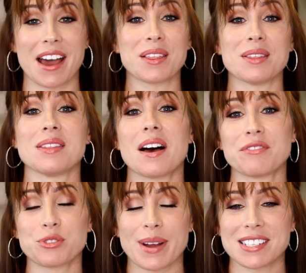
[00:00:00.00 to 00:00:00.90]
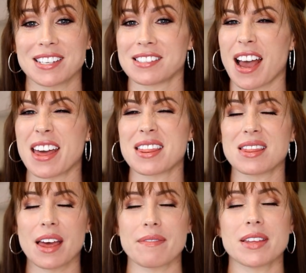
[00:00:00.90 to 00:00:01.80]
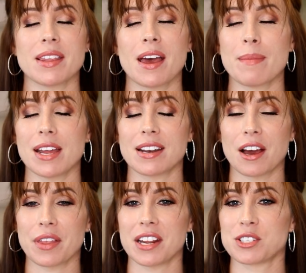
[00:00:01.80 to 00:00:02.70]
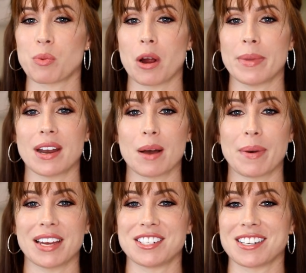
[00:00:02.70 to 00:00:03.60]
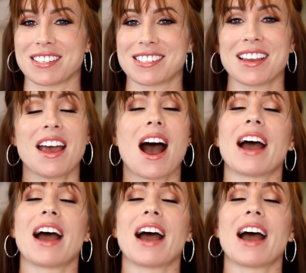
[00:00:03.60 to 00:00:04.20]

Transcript: I love dresses. I live in them and now that it's warming up, I just,